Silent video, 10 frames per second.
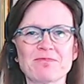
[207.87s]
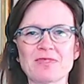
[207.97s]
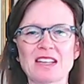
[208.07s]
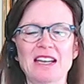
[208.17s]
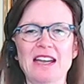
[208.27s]

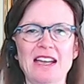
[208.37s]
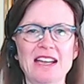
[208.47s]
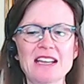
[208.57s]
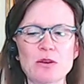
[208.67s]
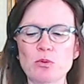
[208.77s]

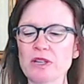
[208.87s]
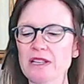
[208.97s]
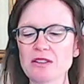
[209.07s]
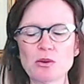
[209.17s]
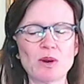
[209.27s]
Okay,
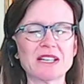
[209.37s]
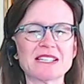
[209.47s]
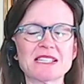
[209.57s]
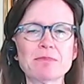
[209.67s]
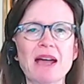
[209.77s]
either one, it
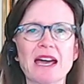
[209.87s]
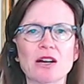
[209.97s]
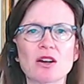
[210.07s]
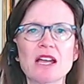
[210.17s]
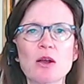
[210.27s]
doesn't
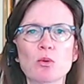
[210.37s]
matter.